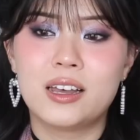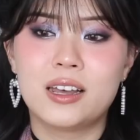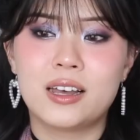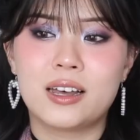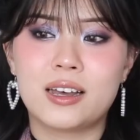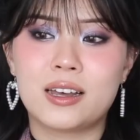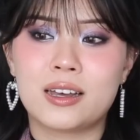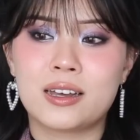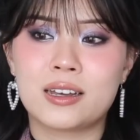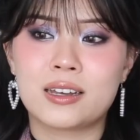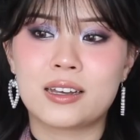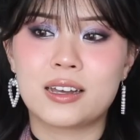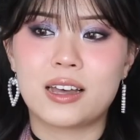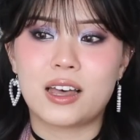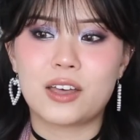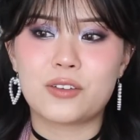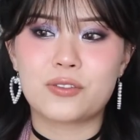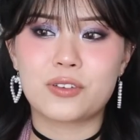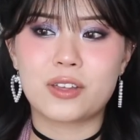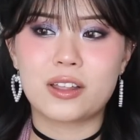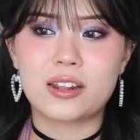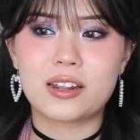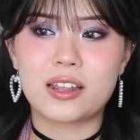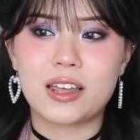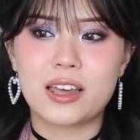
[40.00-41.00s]
I
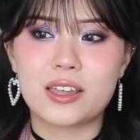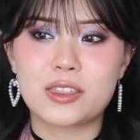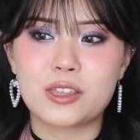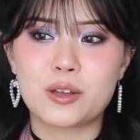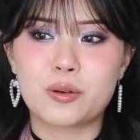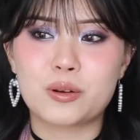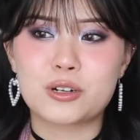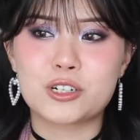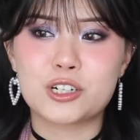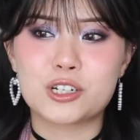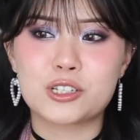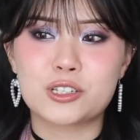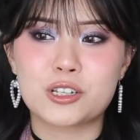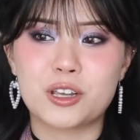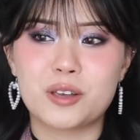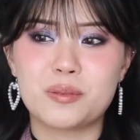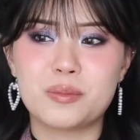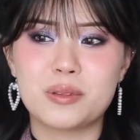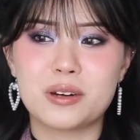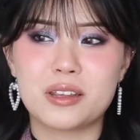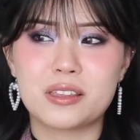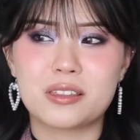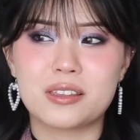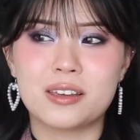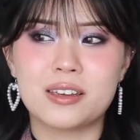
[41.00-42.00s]
feel like there were just so
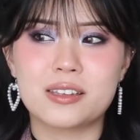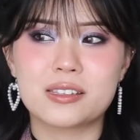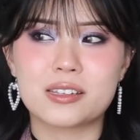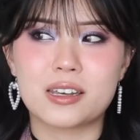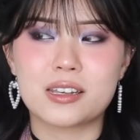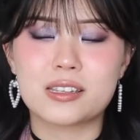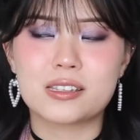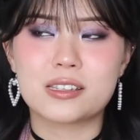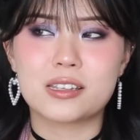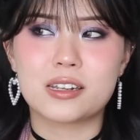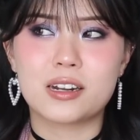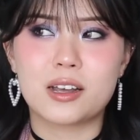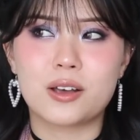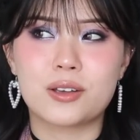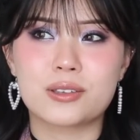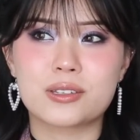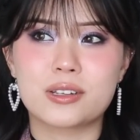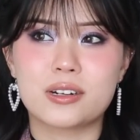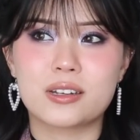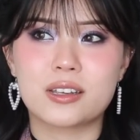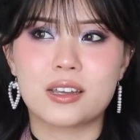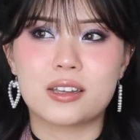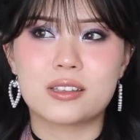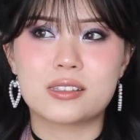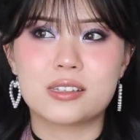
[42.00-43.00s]
many things I said I was
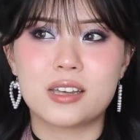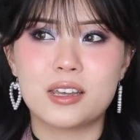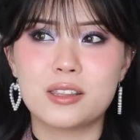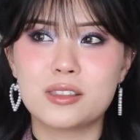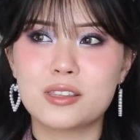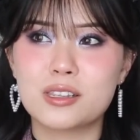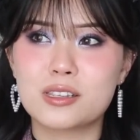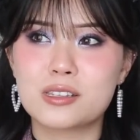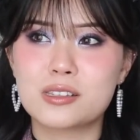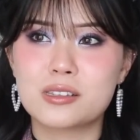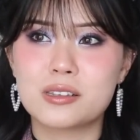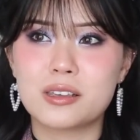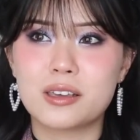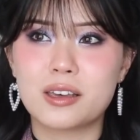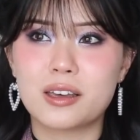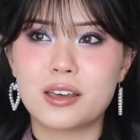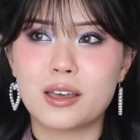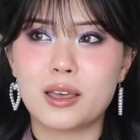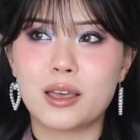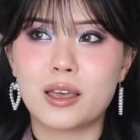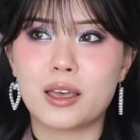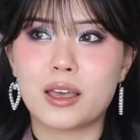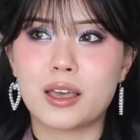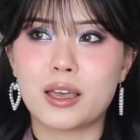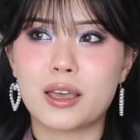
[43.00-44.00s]
gonna get done this
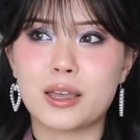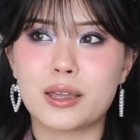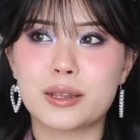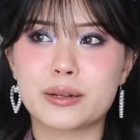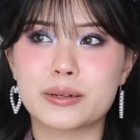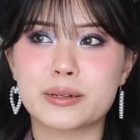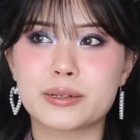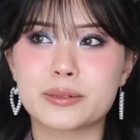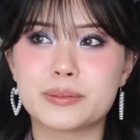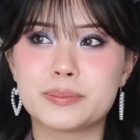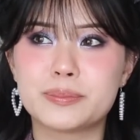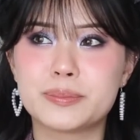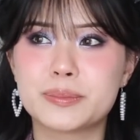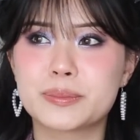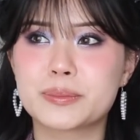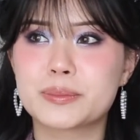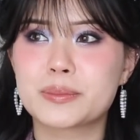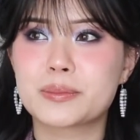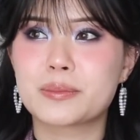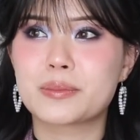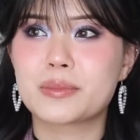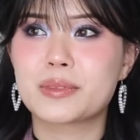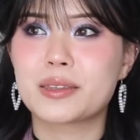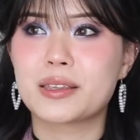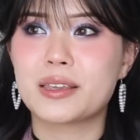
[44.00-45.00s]
year, and
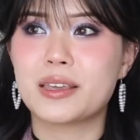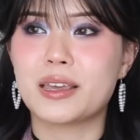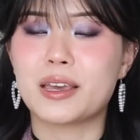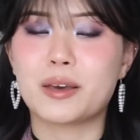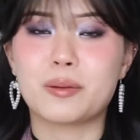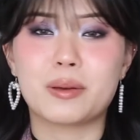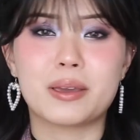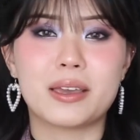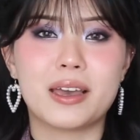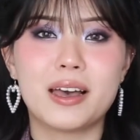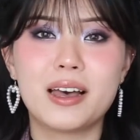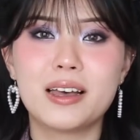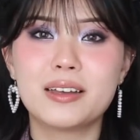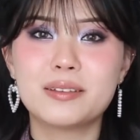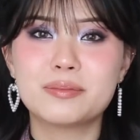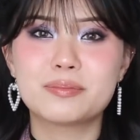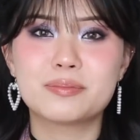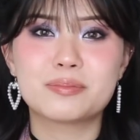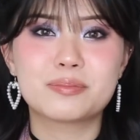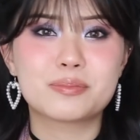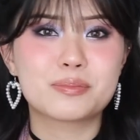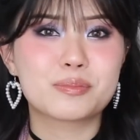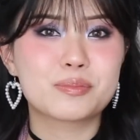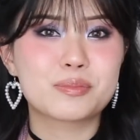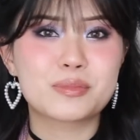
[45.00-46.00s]
here we are.
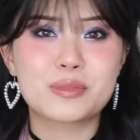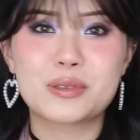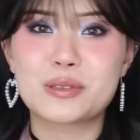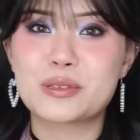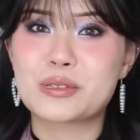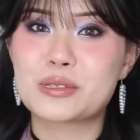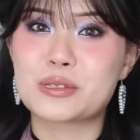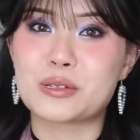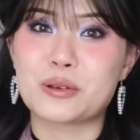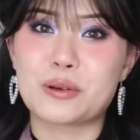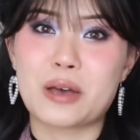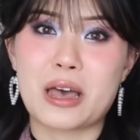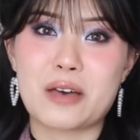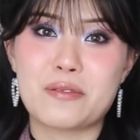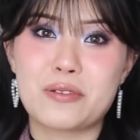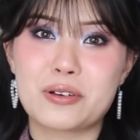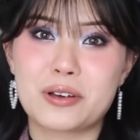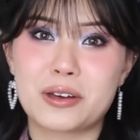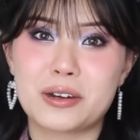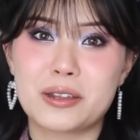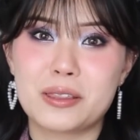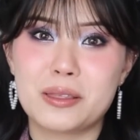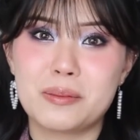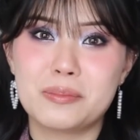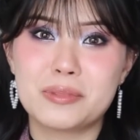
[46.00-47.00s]
Still haven't
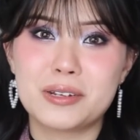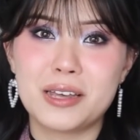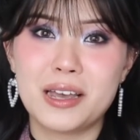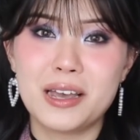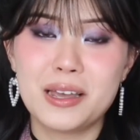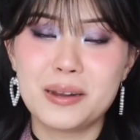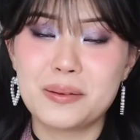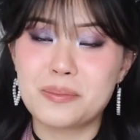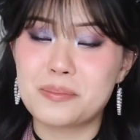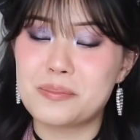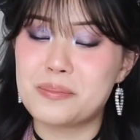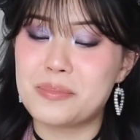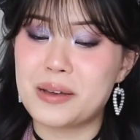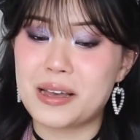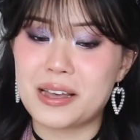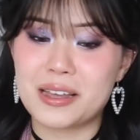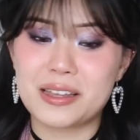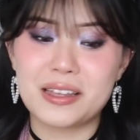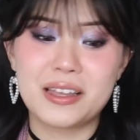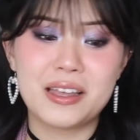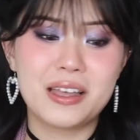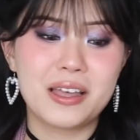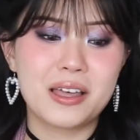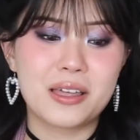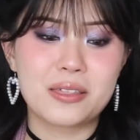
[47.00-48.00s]
gotten them done, but
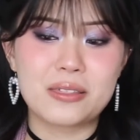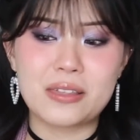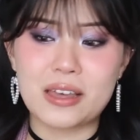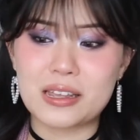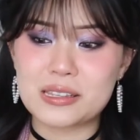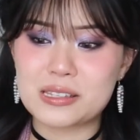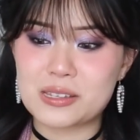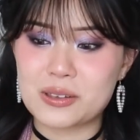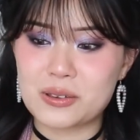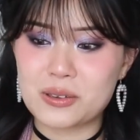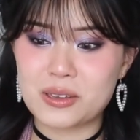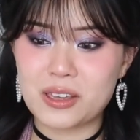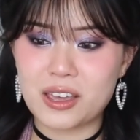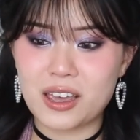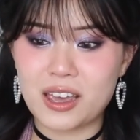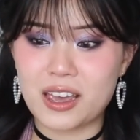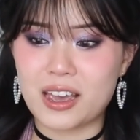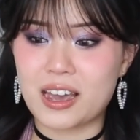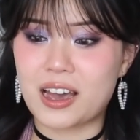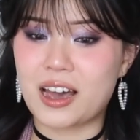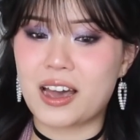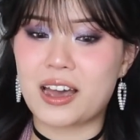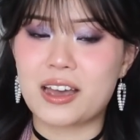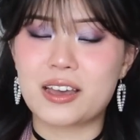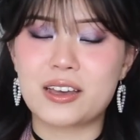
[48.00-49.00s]
that's
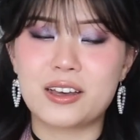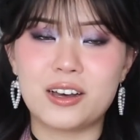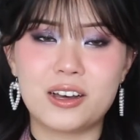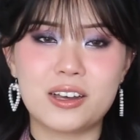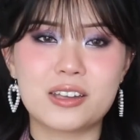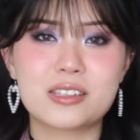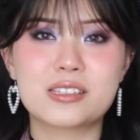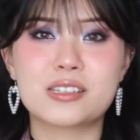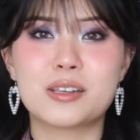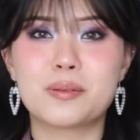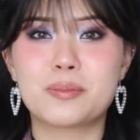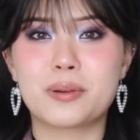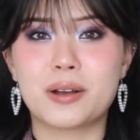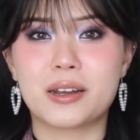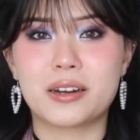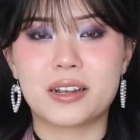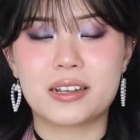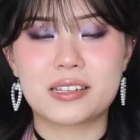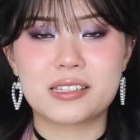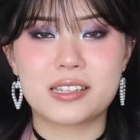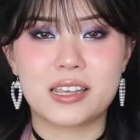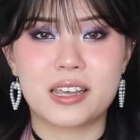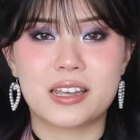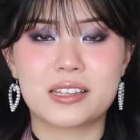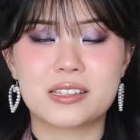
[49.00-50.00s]
okay. I got some
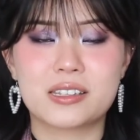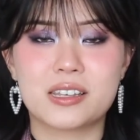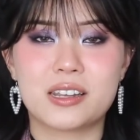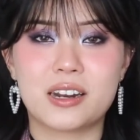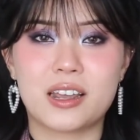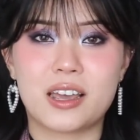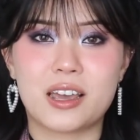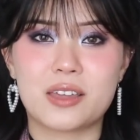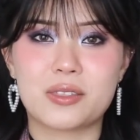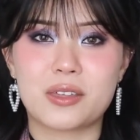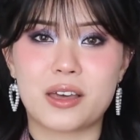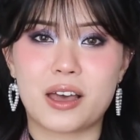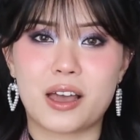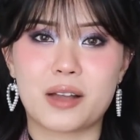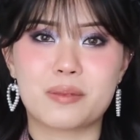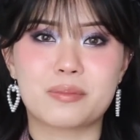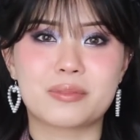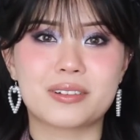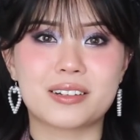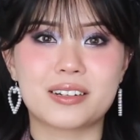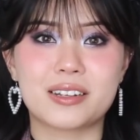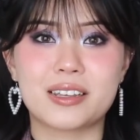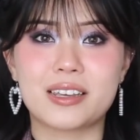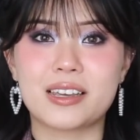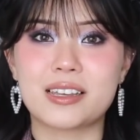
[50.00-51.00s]
products here today that I'm
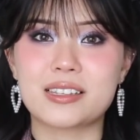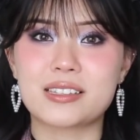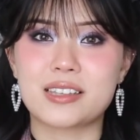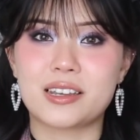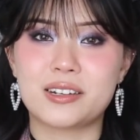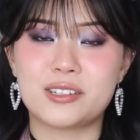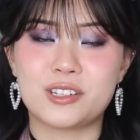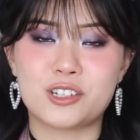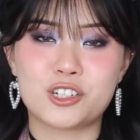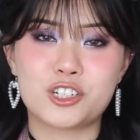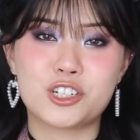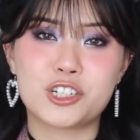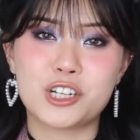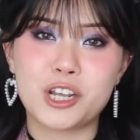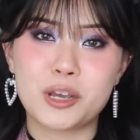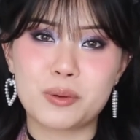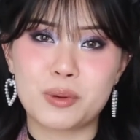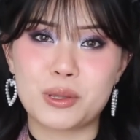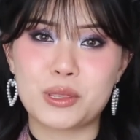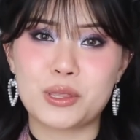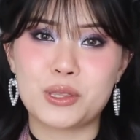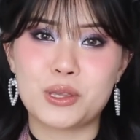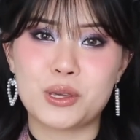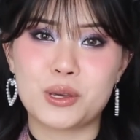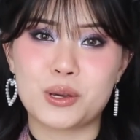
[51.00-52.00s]
really excited to share
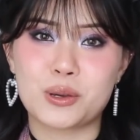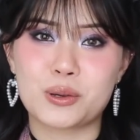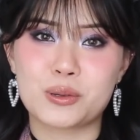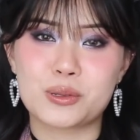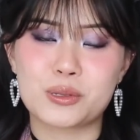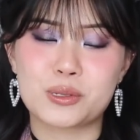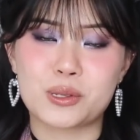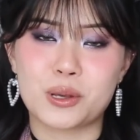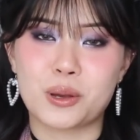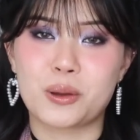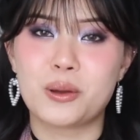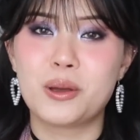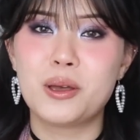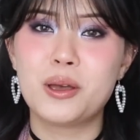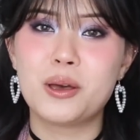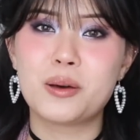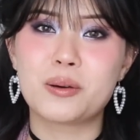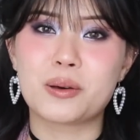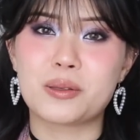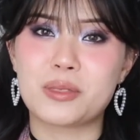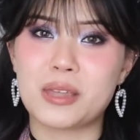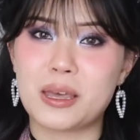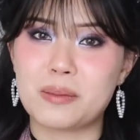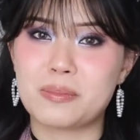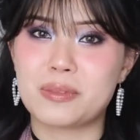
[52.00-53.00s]
with you. So
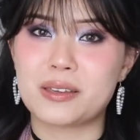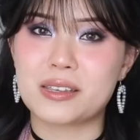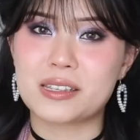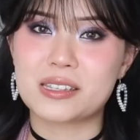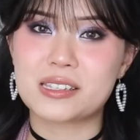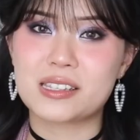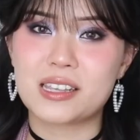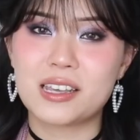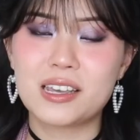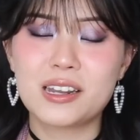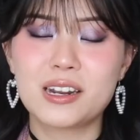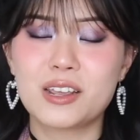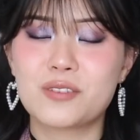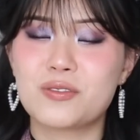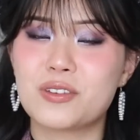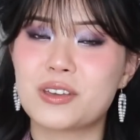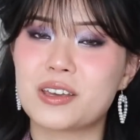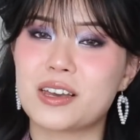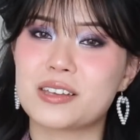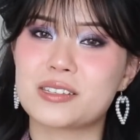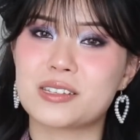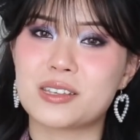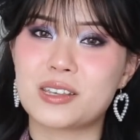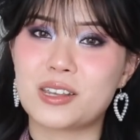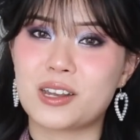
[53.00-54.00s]
with that being said, if you
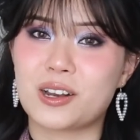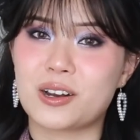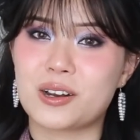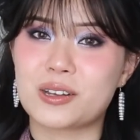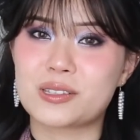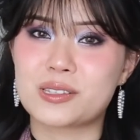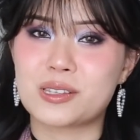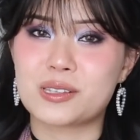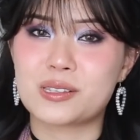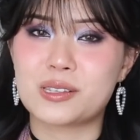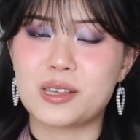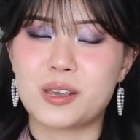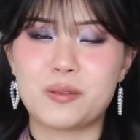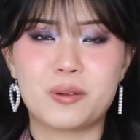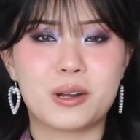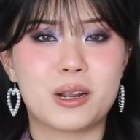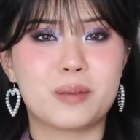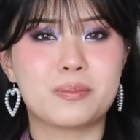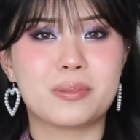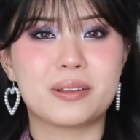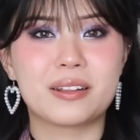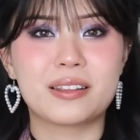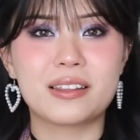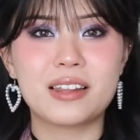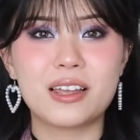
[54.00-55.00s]
guys are curious to see what
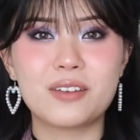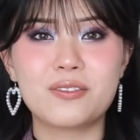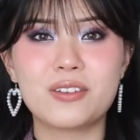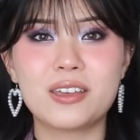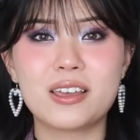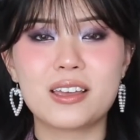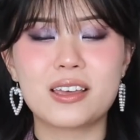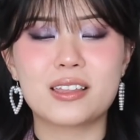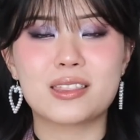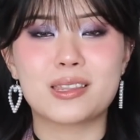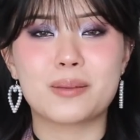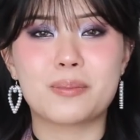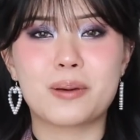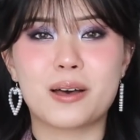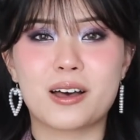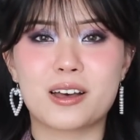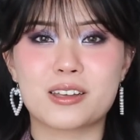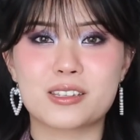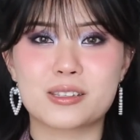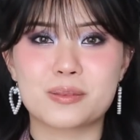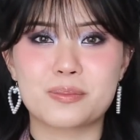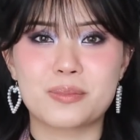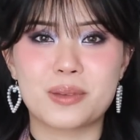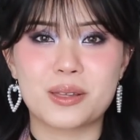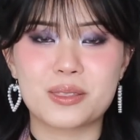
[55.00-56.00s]
I've been loving in the
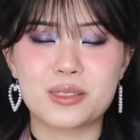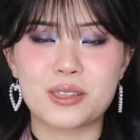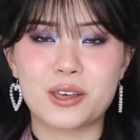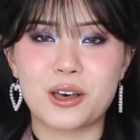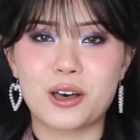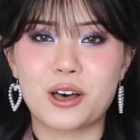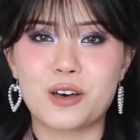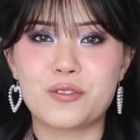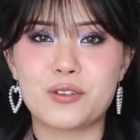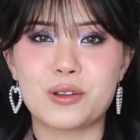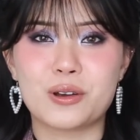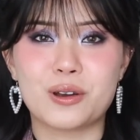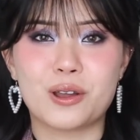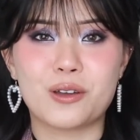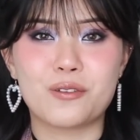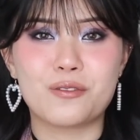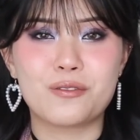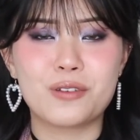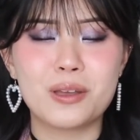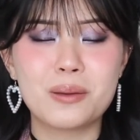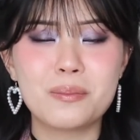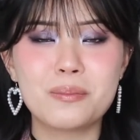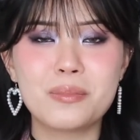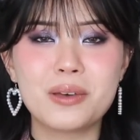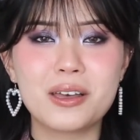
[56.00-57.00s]
past month of
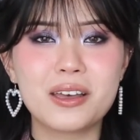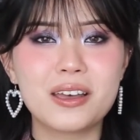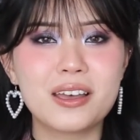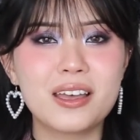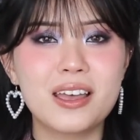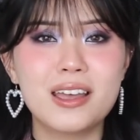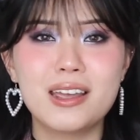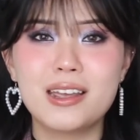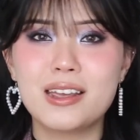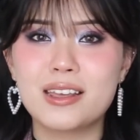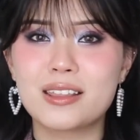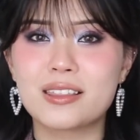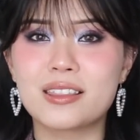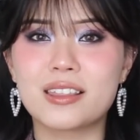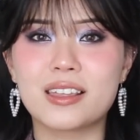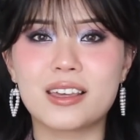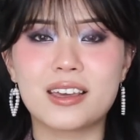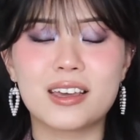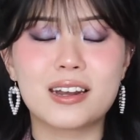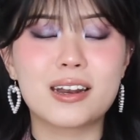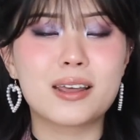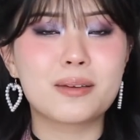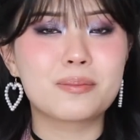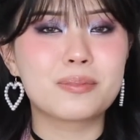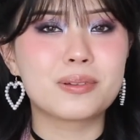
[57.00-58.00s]
November,
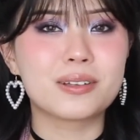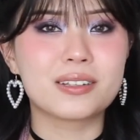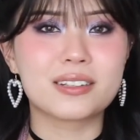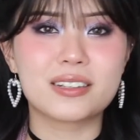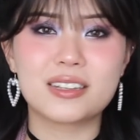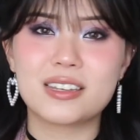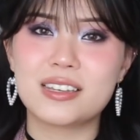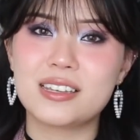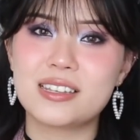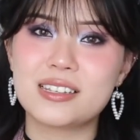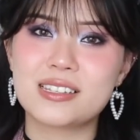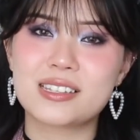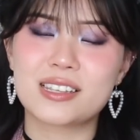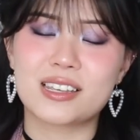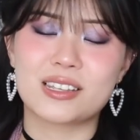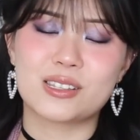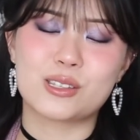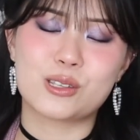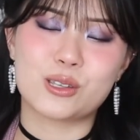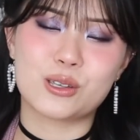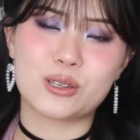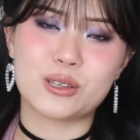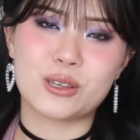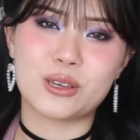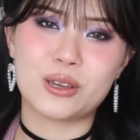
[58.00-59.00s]
then please
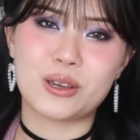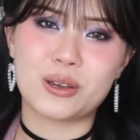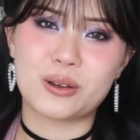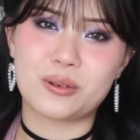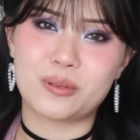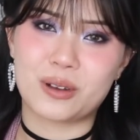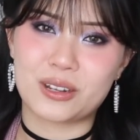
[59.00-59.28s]
continue